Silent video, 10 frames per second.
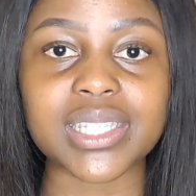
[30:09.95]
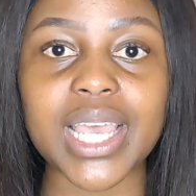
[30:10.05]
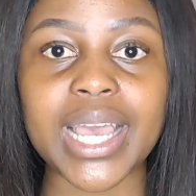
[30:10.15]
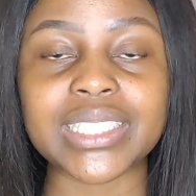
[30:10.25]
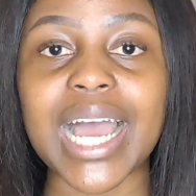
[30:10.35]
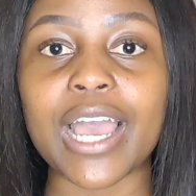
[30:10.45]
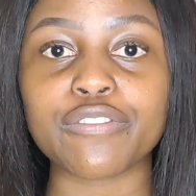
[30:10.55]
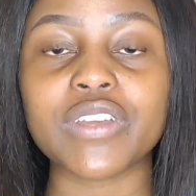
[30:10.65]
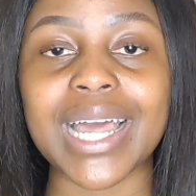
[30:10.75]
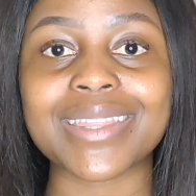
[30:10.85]
And I
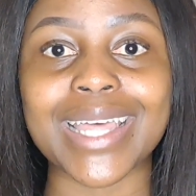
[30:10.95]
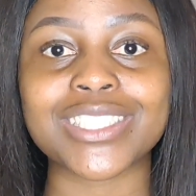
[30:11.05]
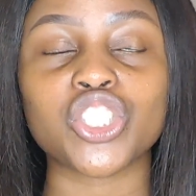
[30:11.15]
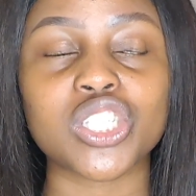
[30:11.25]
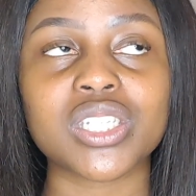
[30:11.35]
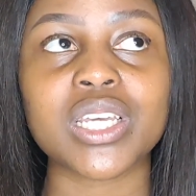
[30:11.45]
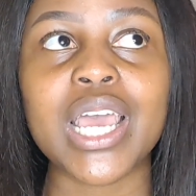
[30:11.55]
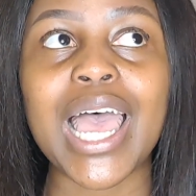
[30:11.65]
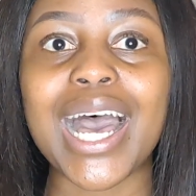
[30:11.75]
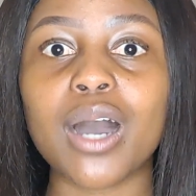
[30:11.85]
feel like that just
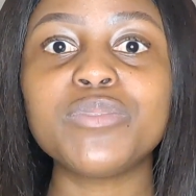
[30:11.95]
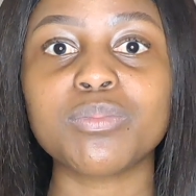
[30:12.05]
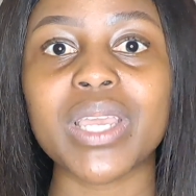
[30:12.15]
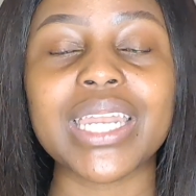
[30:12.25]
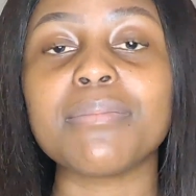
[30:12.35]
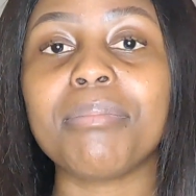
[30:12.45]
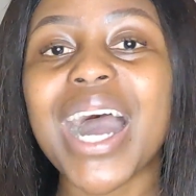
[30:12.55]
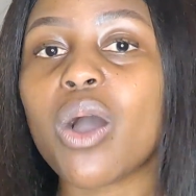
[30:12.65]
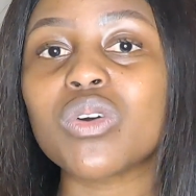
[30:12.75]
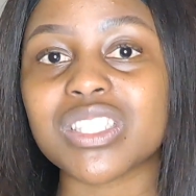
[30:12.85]
helps me and
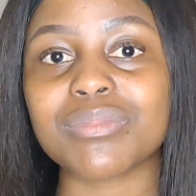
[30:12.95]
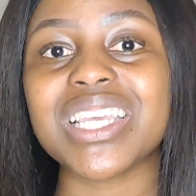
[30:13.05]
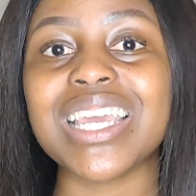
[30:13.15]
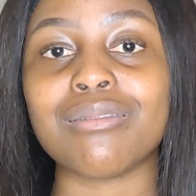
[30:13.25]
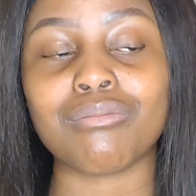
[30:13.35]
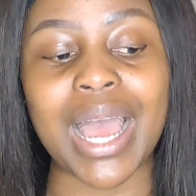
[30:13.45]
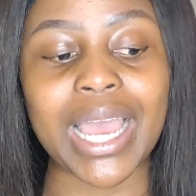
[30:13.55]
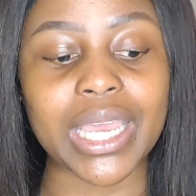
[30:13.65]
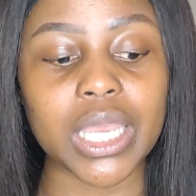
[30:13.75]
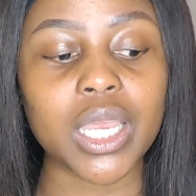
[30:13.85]
empowers me in
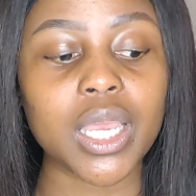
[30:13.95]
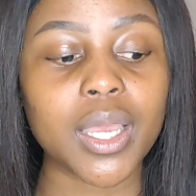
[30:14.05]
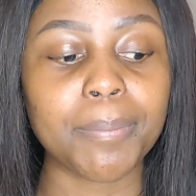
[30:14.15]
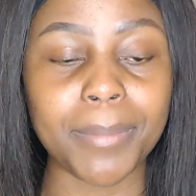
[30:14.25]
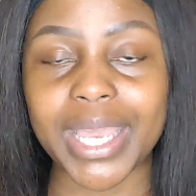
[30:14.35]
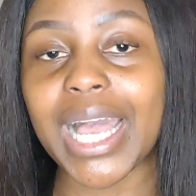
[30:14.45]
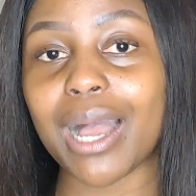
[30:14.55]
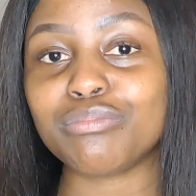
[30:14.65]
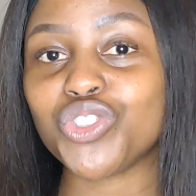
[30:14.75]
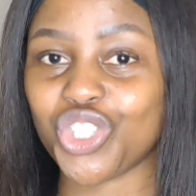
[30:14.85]
my
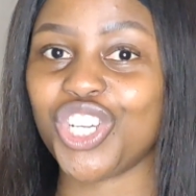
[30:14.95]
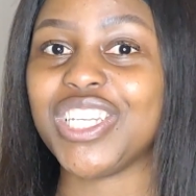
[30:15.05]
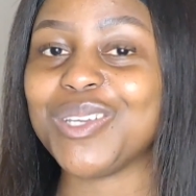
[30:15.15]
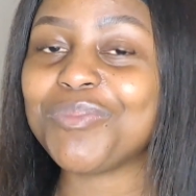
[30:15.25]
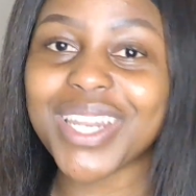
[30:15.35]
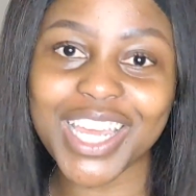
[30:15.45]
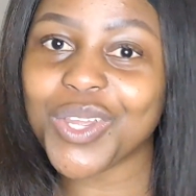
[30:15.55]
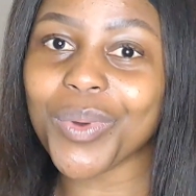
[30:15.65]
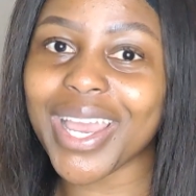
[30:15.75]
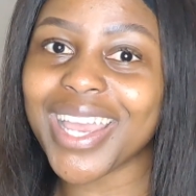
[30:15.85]
makeup journey. But
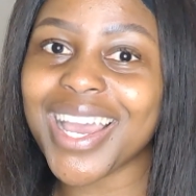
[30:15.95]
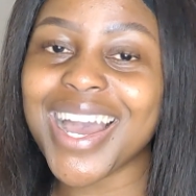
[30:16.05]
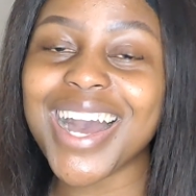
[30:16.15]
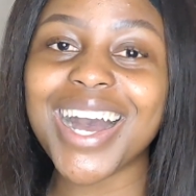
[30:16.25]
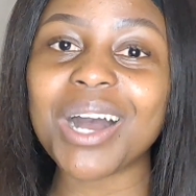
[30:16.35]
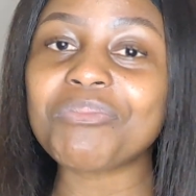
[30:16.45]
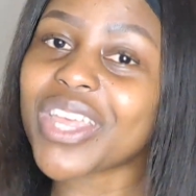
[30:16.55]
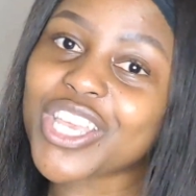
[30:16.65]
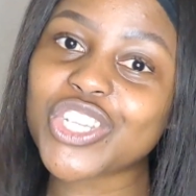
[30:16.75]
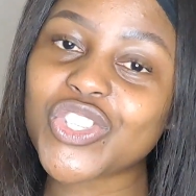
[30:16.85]
anyway,
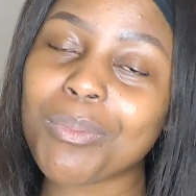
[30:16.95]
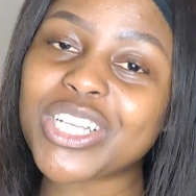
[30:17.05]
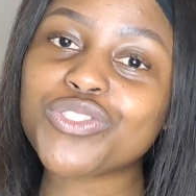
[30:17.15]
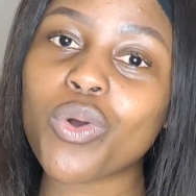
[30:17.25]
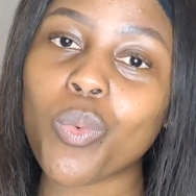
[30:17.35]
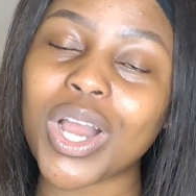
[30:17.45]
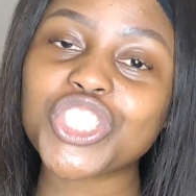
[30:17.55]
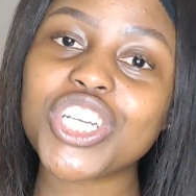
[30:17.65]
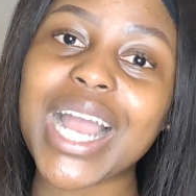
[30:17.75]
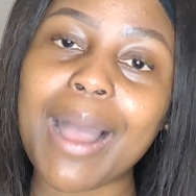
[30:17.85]
thank you so much for
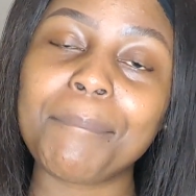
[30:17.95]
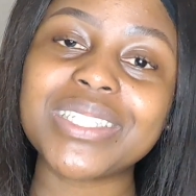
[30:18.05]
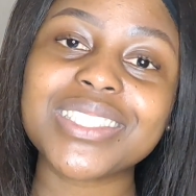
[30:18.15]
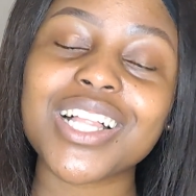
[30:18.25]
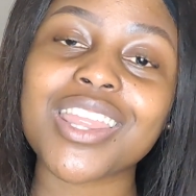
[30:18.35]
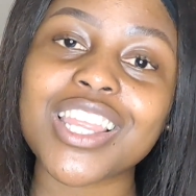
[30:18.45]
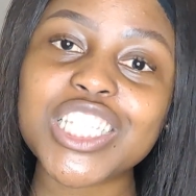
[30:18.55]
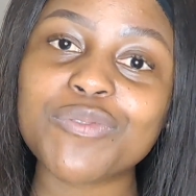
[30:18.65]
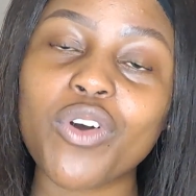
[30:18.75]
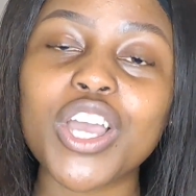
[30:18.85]
watching up until
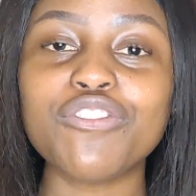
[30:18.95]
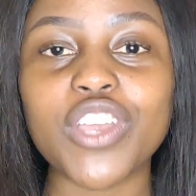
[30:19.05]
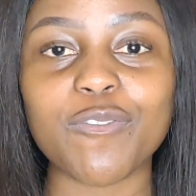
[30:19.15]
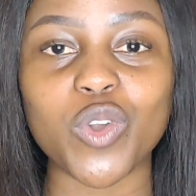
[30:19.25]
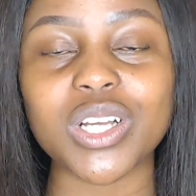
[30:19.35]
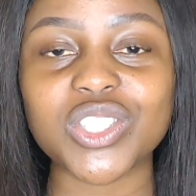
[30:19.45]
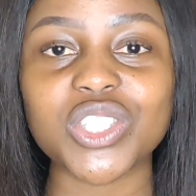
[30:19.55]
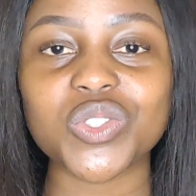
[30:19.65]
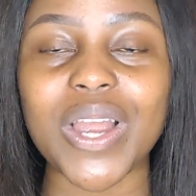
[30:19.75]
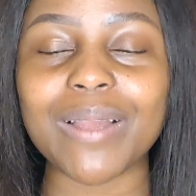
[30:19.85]
this far. If you have not
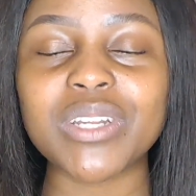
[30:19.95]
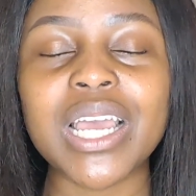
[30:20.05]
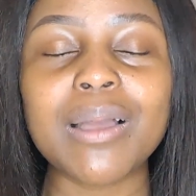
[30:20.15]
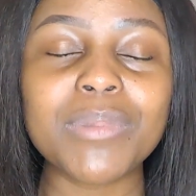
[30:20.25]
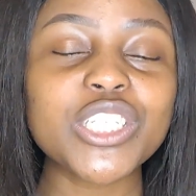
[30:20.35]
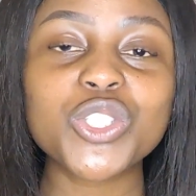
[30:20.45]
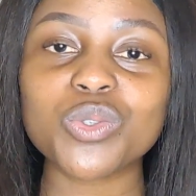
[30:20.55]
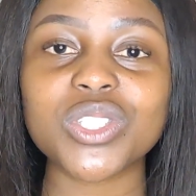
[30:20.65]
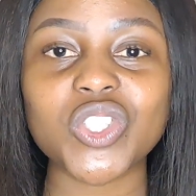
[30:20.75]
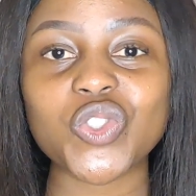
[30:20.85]
subscribed, please do
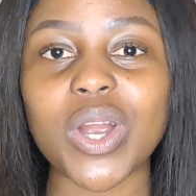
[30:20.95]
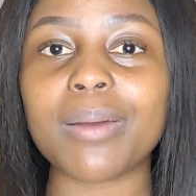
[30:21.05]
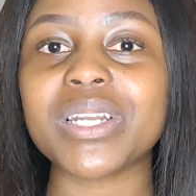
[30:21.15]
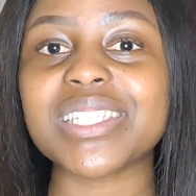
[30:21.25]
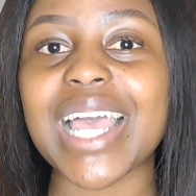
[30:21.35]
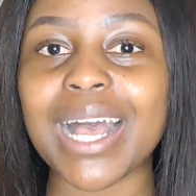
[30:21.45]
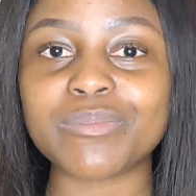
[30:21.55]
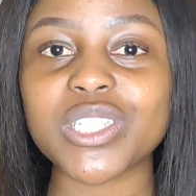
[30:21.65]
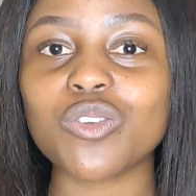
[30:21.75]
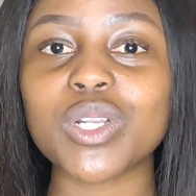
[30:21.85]
subscribe. It is
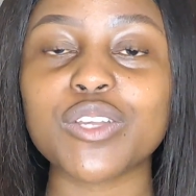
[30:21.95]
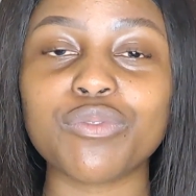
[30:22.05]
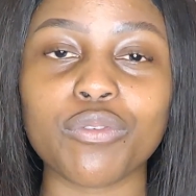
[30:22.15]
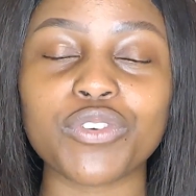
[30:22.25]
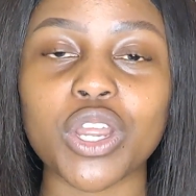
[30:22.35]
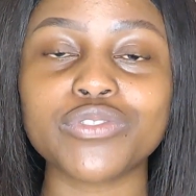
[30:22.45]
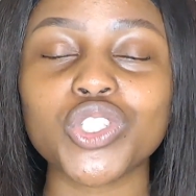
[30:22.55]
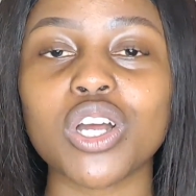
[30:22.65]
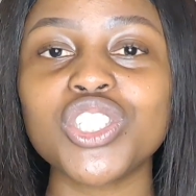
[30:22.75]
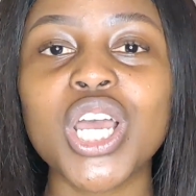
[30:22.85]
absolutely for free of
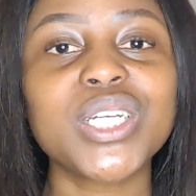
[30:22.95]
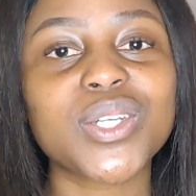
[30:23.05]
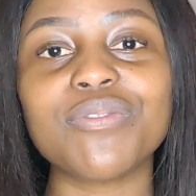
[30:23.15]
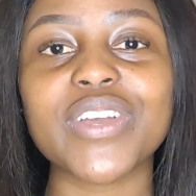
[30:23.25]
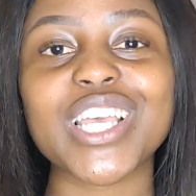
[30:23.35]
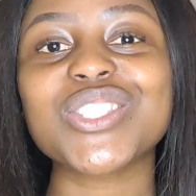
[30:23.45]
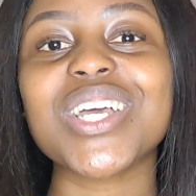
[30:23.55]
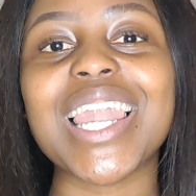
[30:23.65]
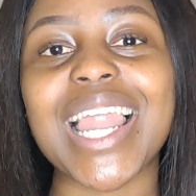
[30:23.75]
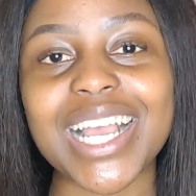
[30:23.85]
charge. Don't forget to
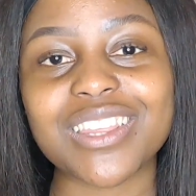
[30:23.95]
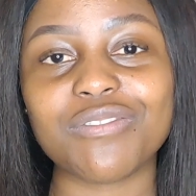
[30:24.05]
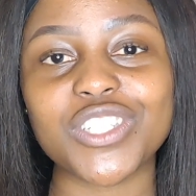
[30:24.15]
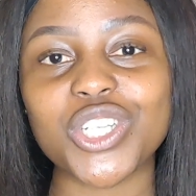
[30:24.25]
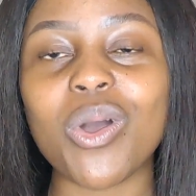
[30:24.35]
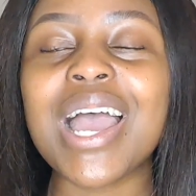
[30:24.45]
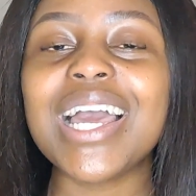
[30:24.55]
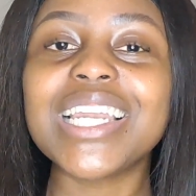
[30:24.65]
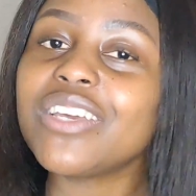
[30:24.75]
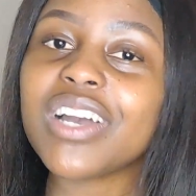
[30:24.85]
like the video,
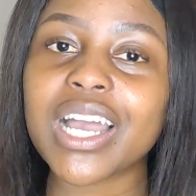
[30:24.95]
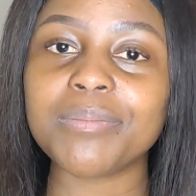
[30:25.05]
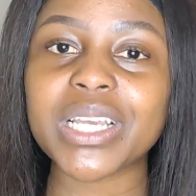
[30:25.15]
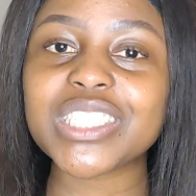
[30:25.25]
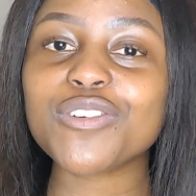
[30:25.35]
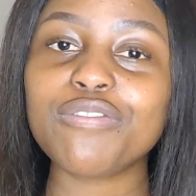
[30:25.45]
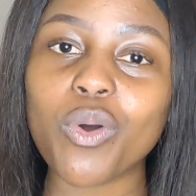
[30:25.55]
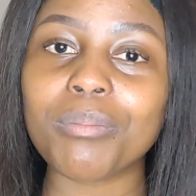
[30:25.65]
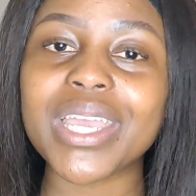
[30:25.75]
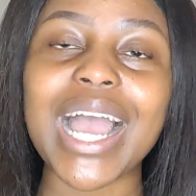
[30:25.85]
leave a comment
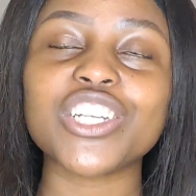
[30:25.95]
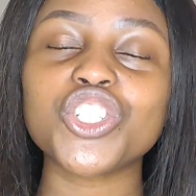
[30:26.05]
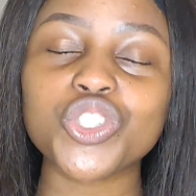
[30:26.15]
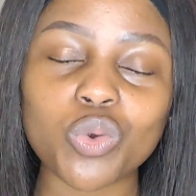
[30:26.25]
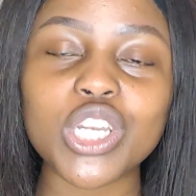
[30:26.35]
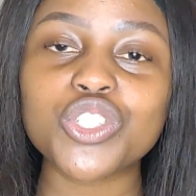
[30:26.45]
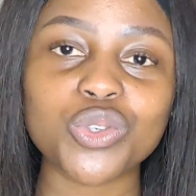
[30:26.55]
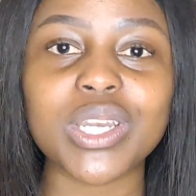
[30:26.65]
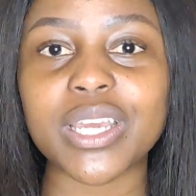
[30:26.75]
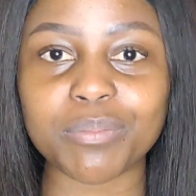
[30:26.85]
for me. I
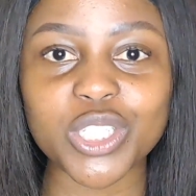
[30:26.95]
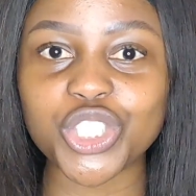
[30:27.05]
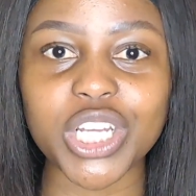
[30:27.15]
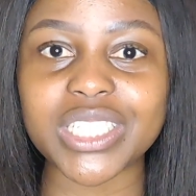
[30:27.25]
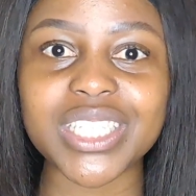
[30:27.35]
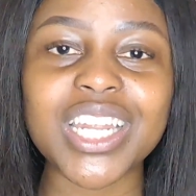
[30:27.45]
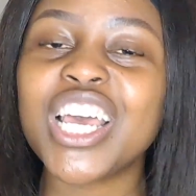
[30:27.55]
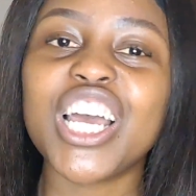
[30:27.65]
truly appreciate it.